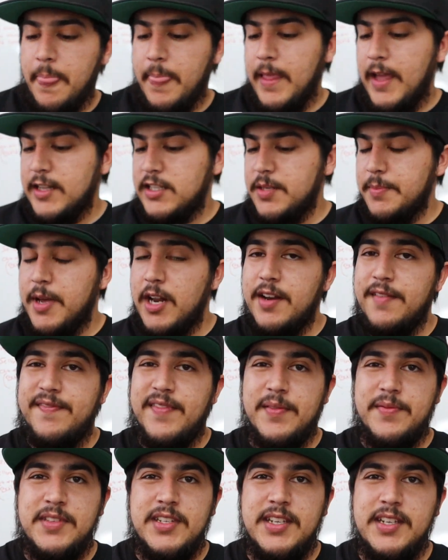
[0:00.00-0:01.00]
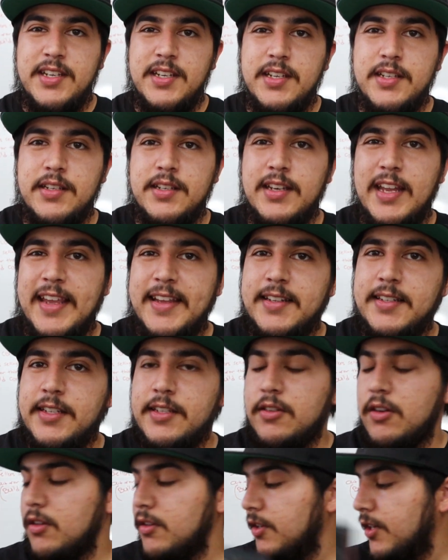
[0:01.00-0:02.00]
That's about a $15,
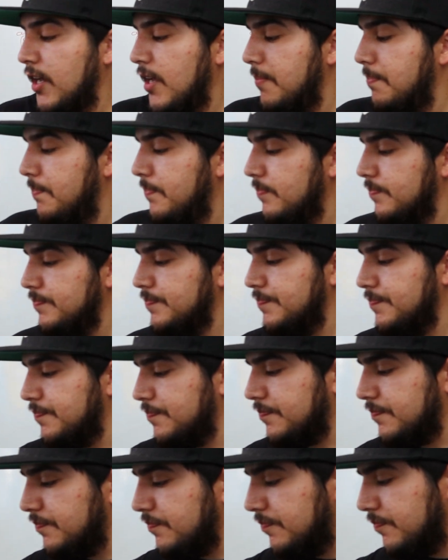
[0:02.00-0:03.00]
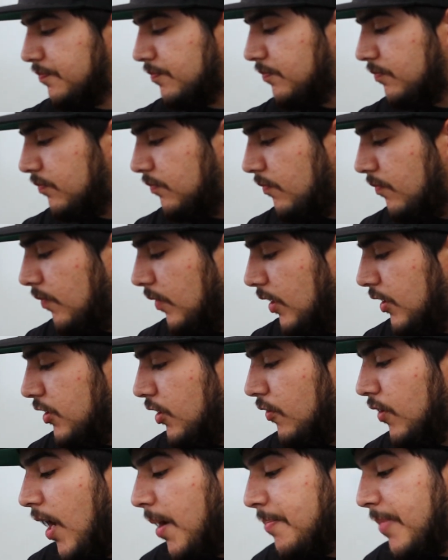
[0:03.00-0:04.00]
$18 game.
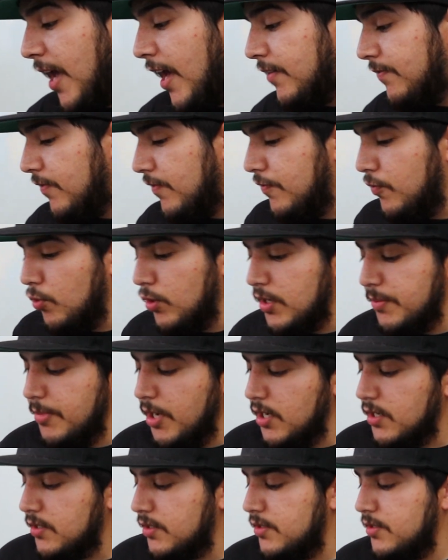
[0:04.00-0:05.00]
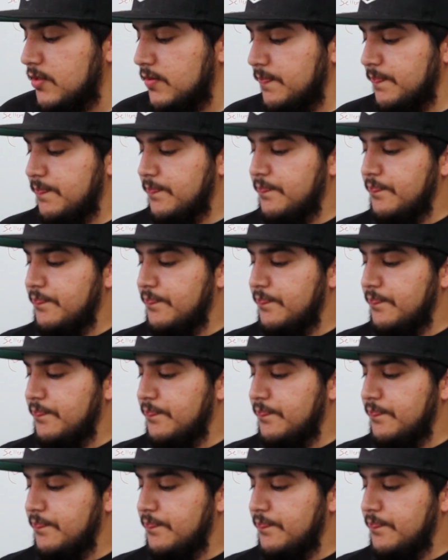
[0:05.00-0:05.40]
So not bad for 40 bucks.